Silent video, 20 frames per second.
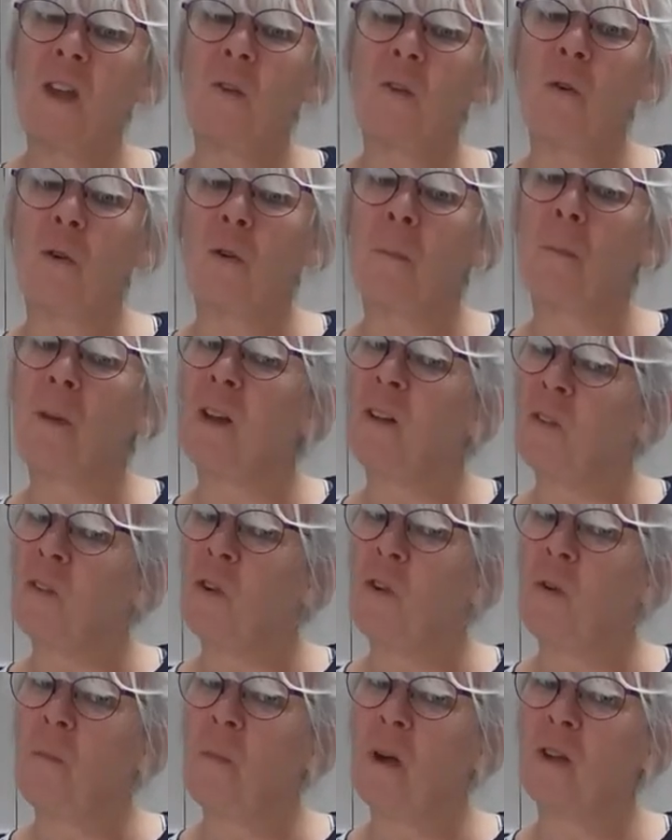on a bit
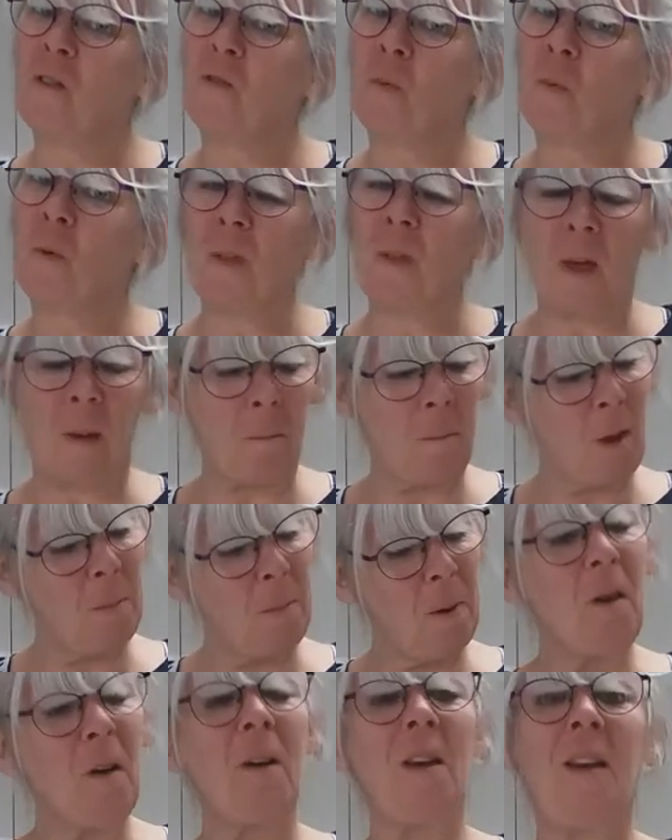too much with that.
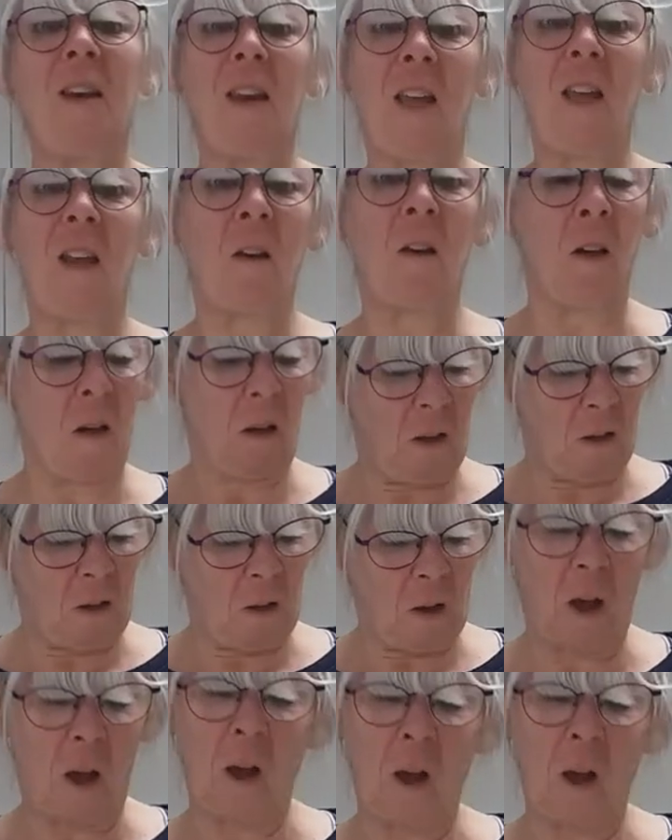Maybe I need a